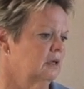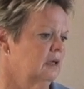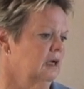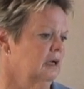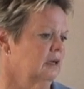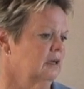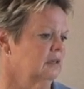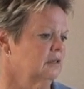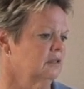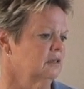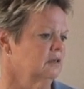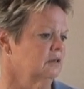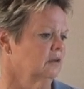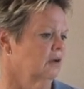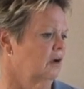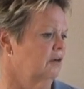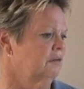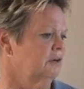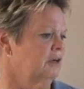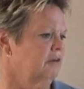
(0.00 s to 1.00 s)
and do
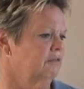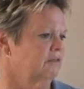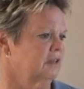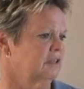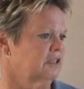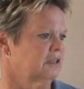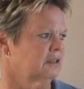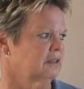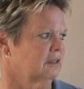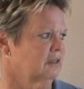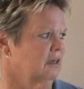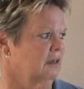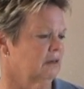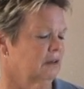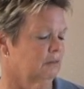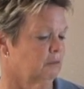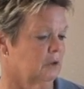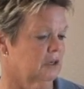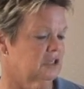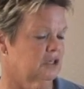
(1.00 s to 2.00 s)
laundry eventually,
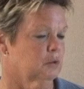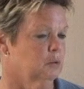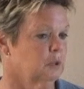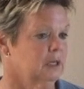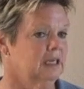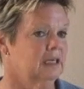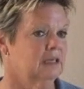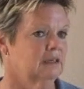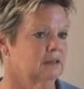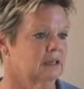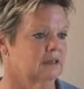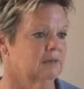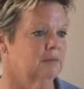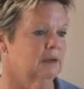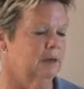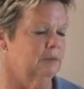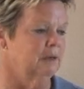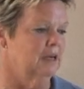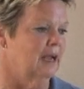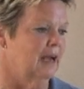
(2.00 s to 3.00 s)
once a week. That
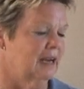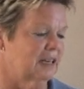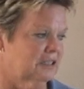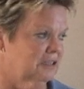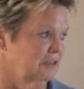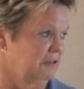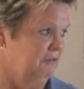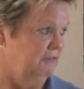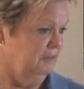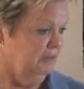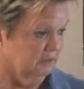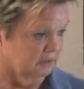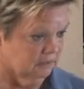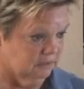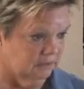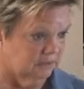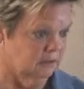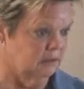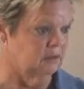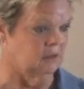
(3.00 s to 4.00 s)
made me actually
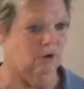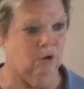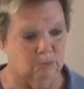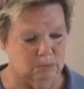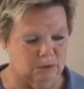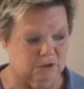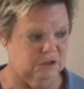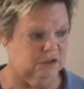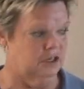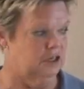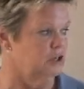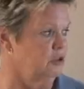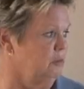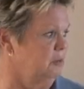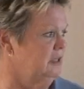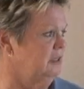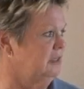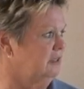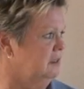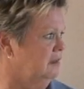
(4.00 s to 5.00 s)
feel almost
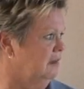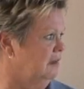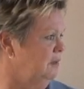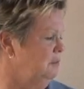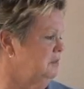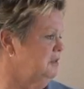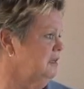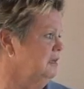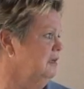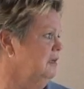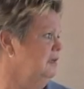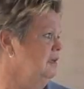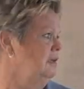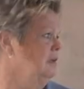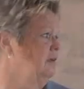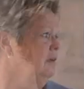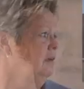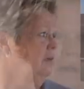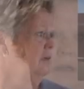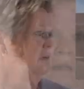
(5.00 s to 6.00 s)
human at times.
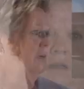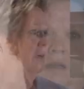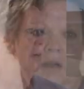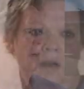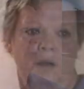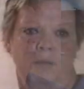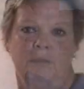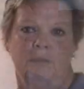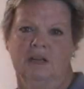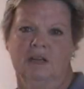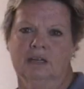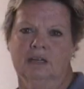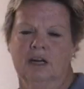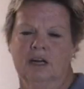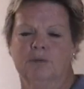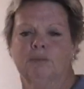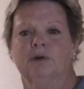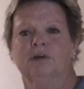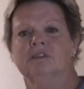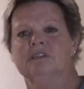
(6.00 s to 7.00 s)
I'm not the
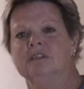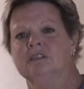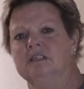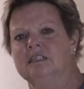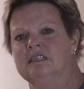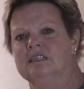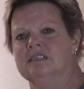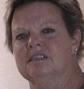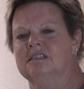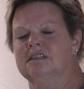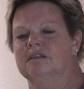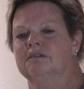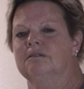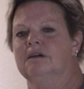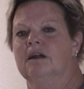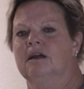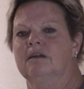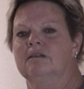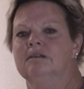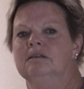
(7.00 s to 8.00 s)
kind of person to just sit
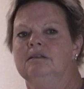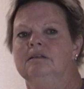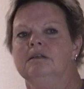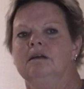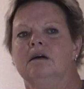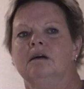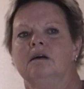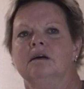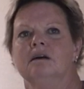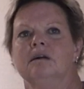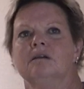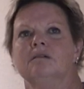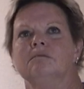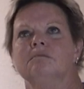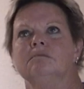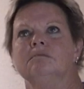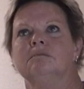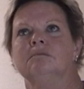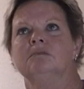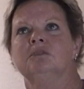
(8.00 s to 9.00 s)
around,
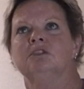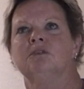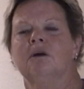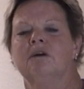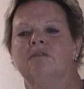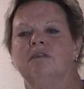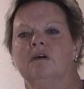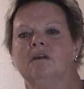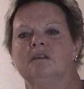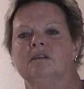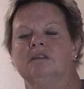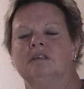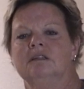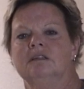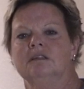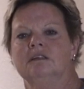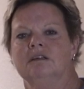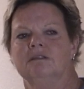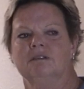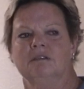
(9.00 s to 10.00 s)
so I
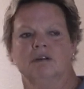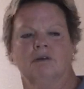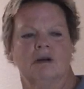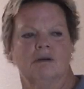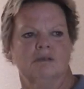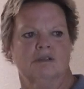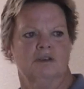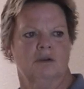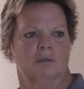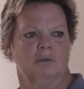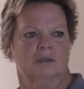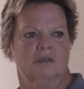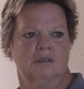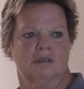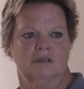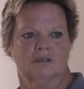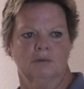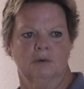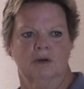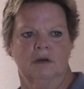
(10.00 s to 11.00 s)
volunteered, even though I was
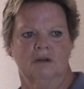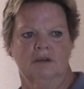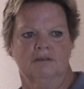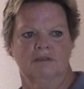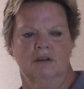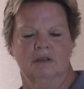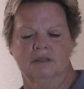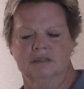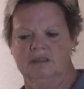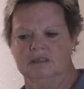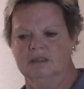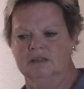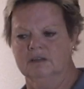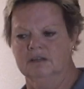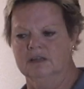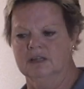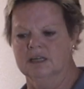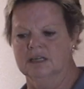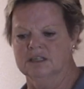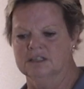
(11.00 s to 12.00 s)
homeless as well. I volunteered
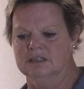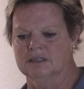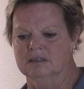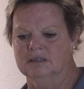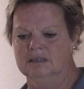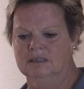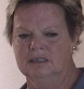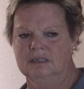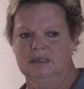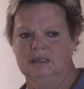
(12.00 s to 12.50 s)
in the kitchen,